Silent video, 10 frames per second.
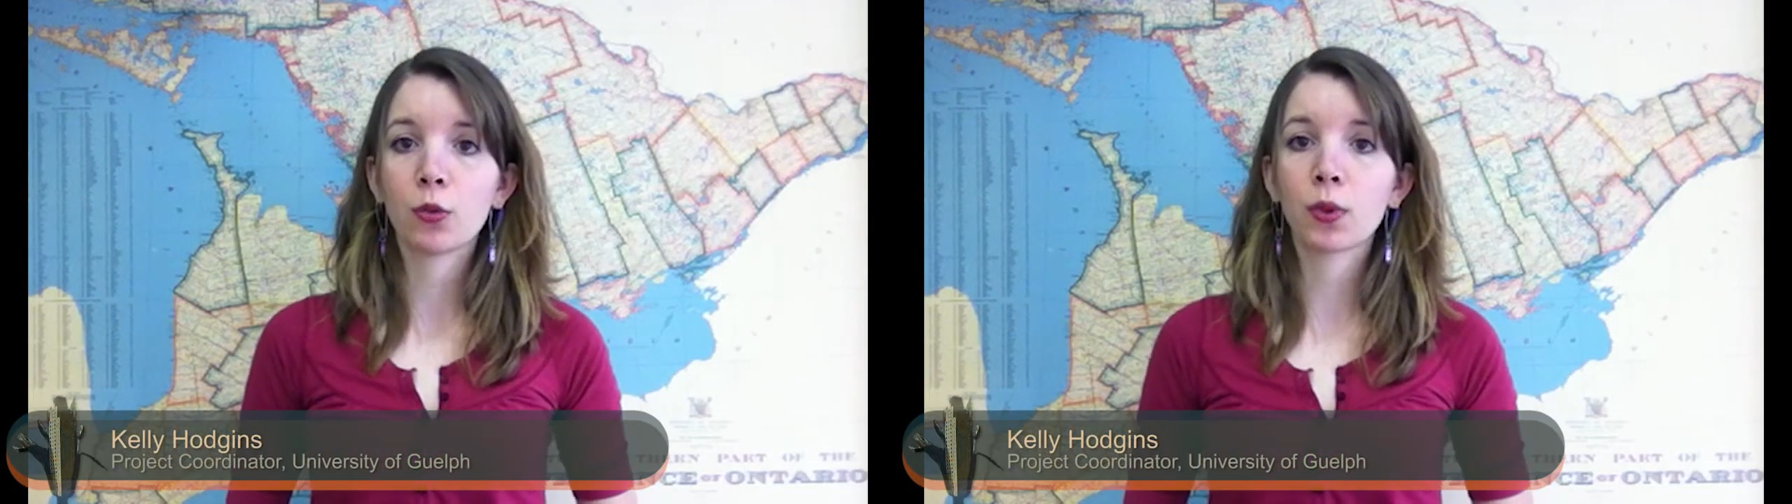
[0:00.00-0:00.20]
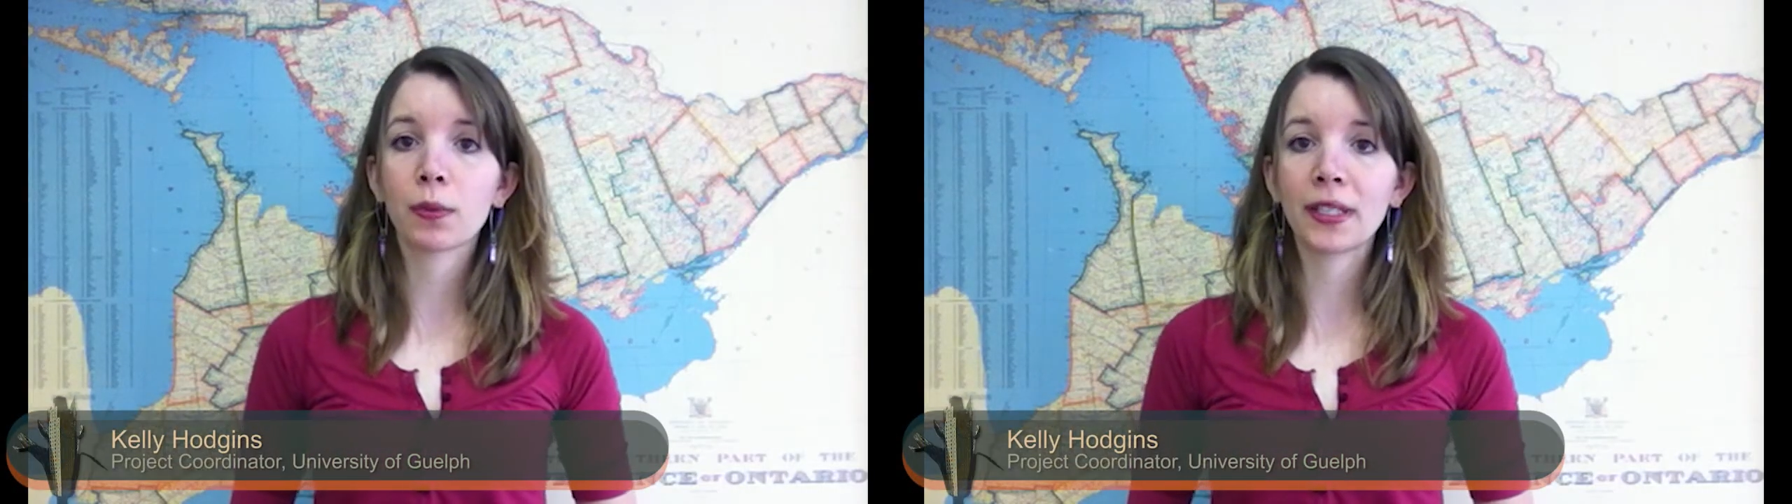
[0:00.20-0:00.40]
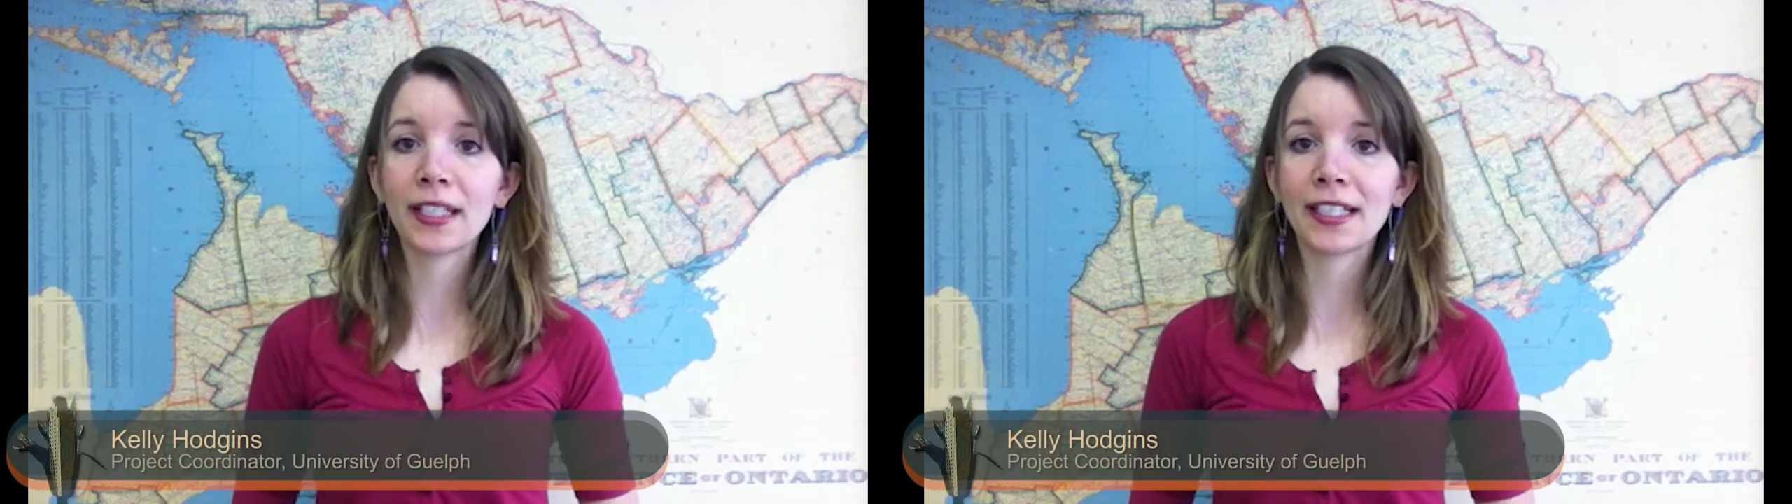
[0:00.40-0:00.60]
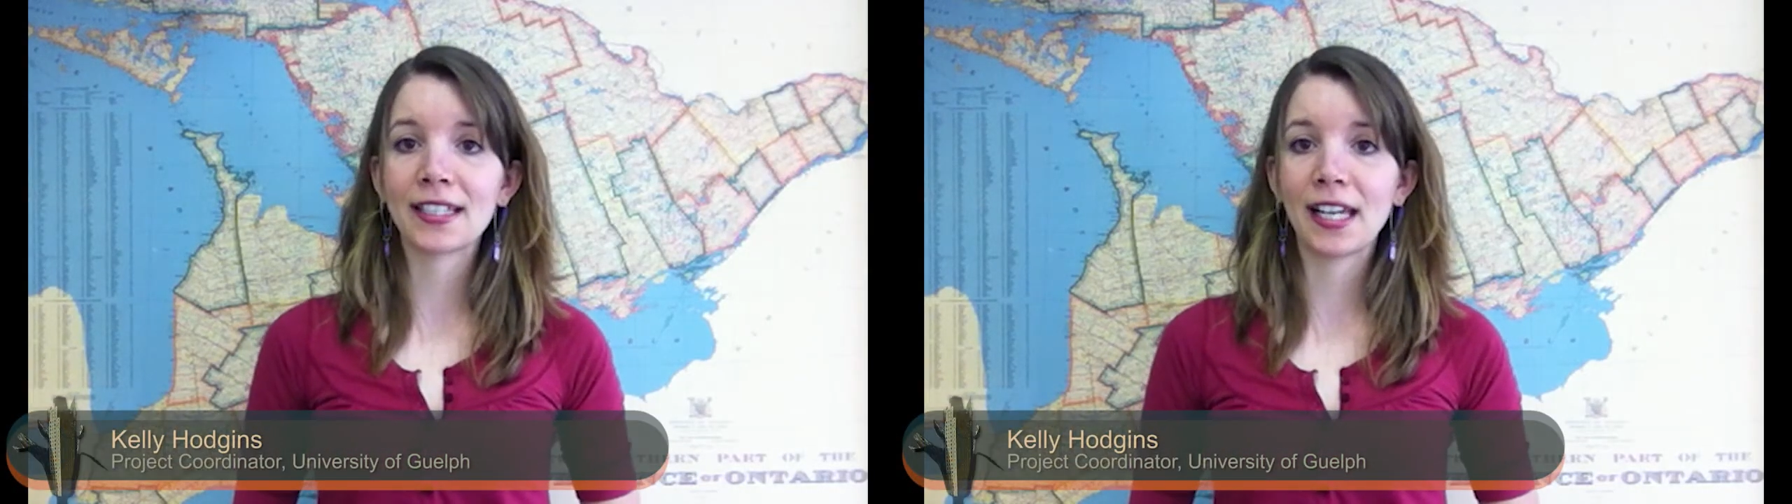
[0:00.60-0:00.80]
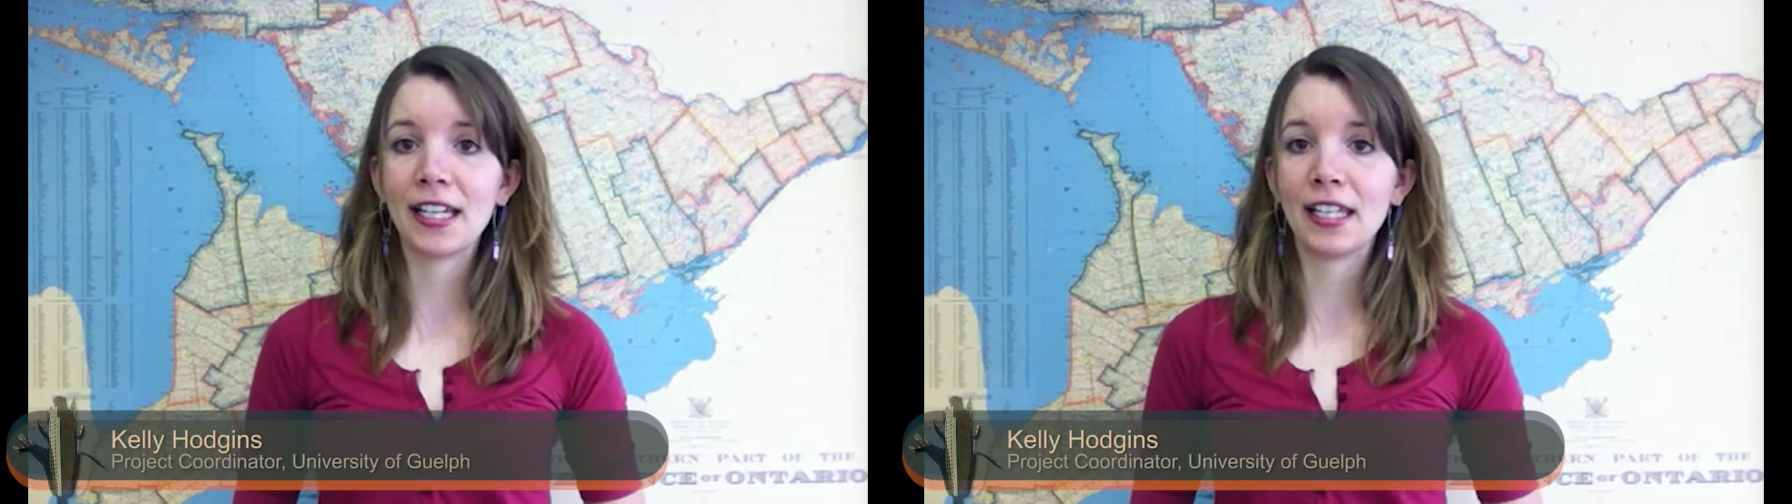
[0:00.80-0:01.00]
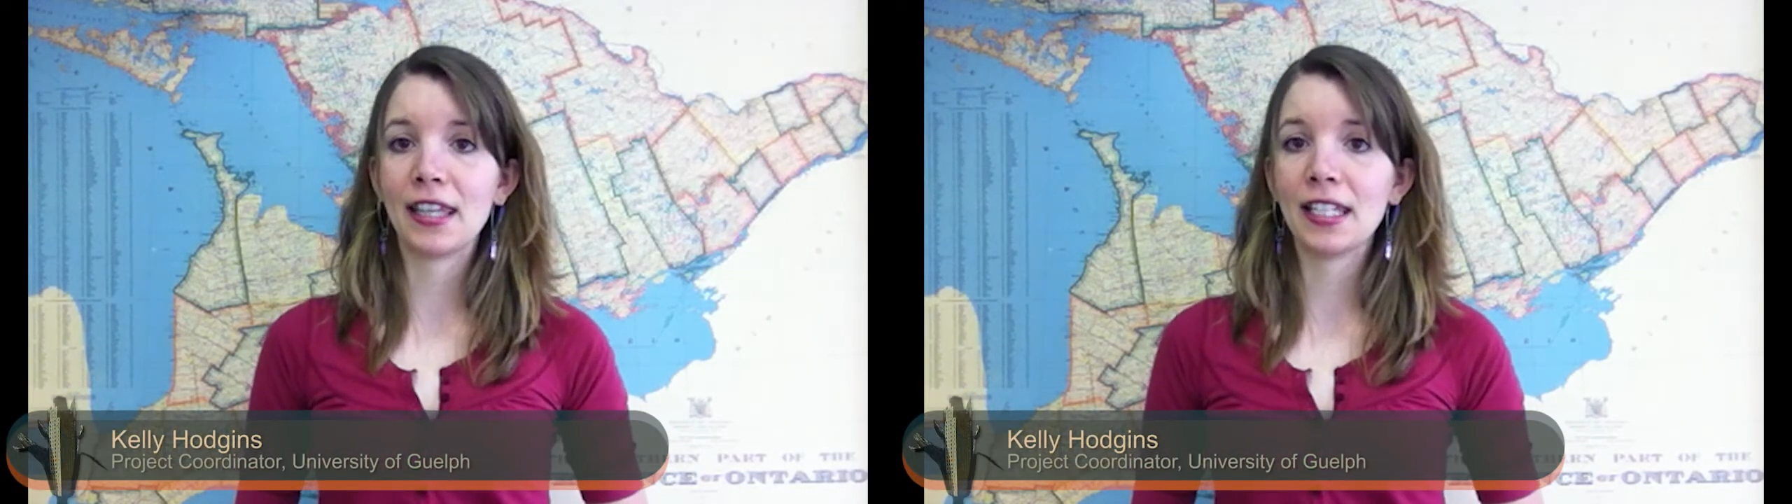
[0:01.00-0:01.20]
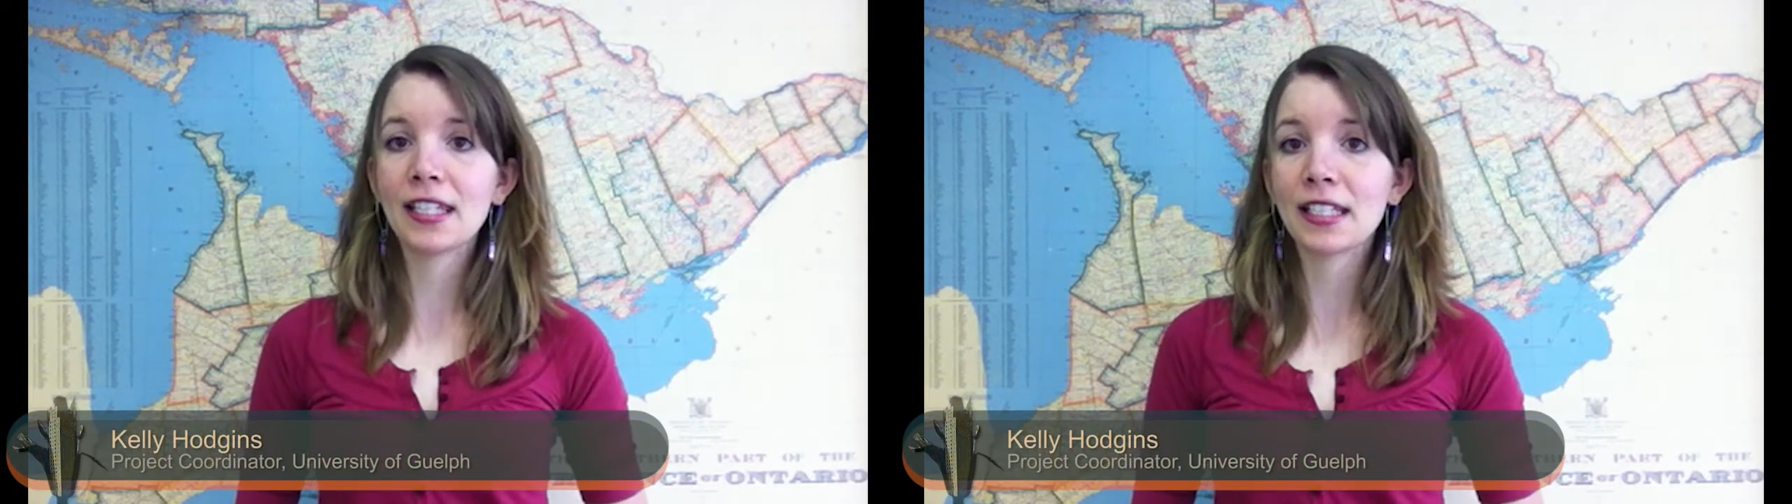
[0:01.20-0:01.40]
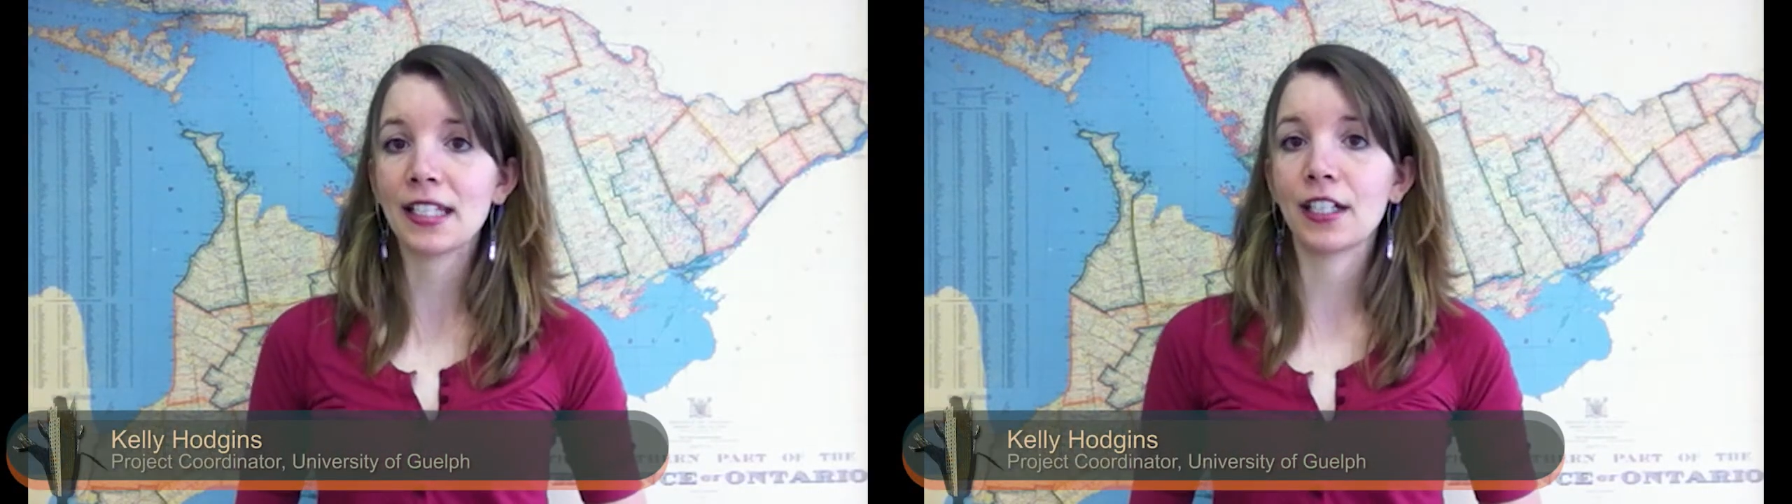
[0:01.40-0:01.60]
we're really excited
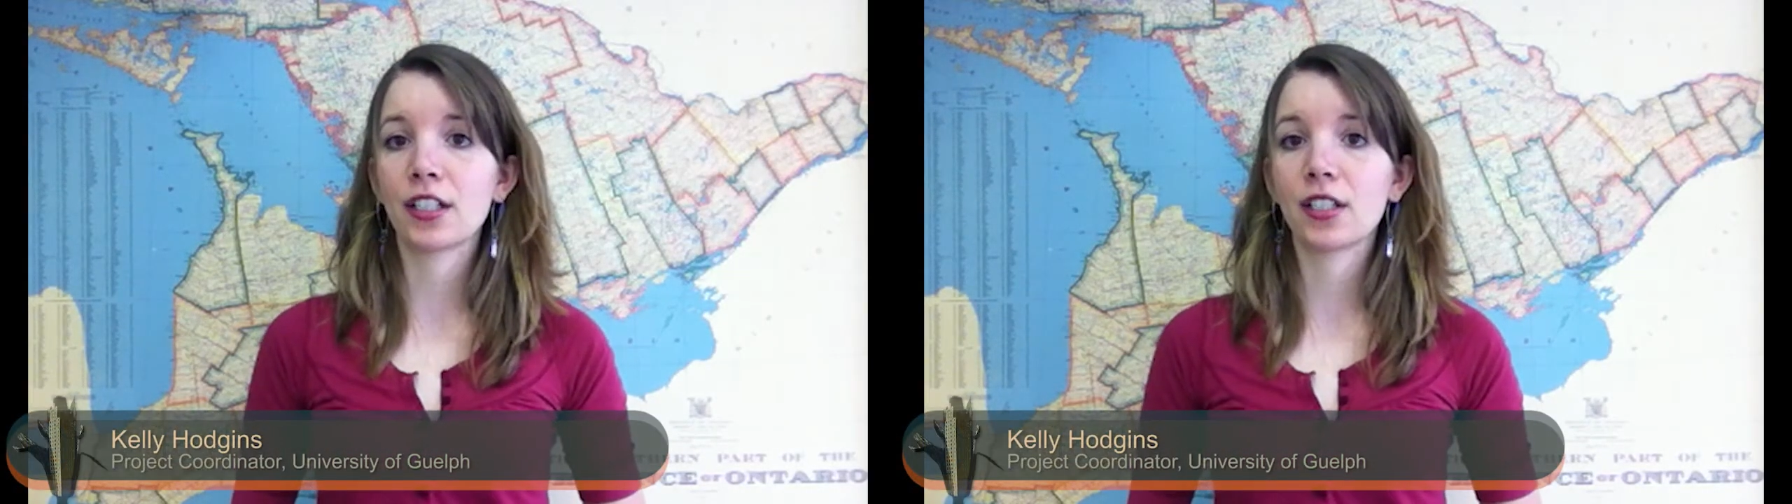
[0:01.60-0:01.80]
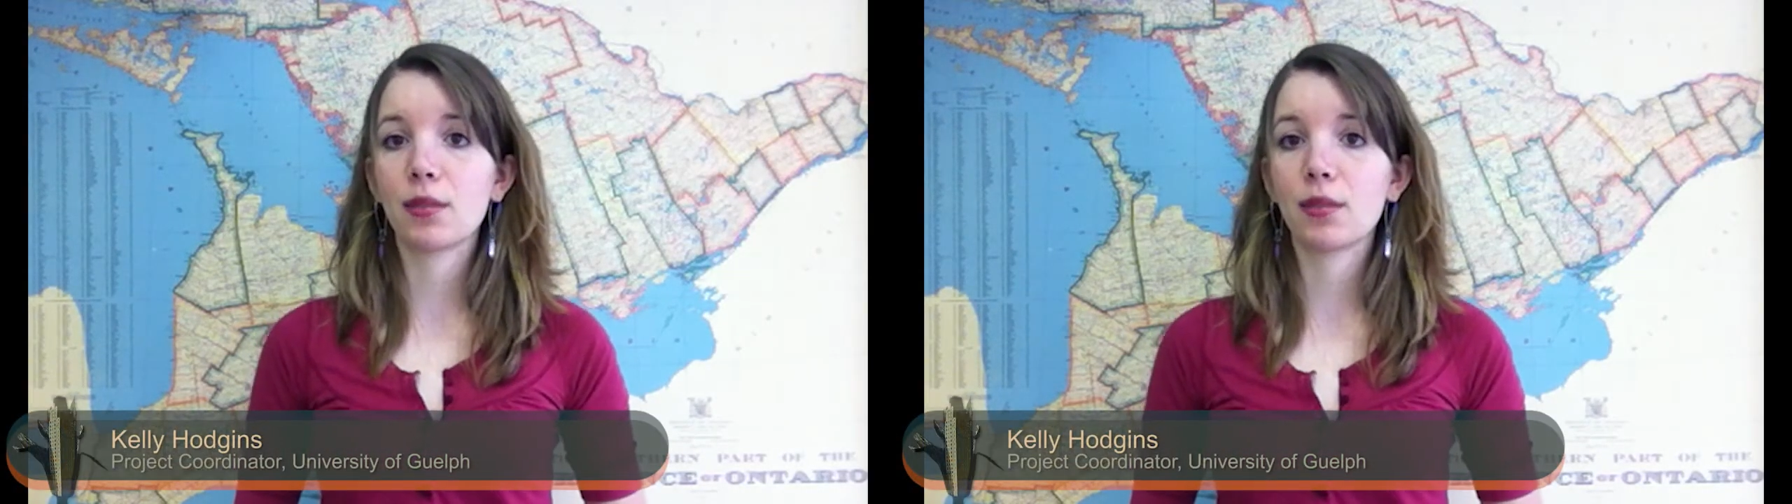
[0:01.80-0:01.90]
this year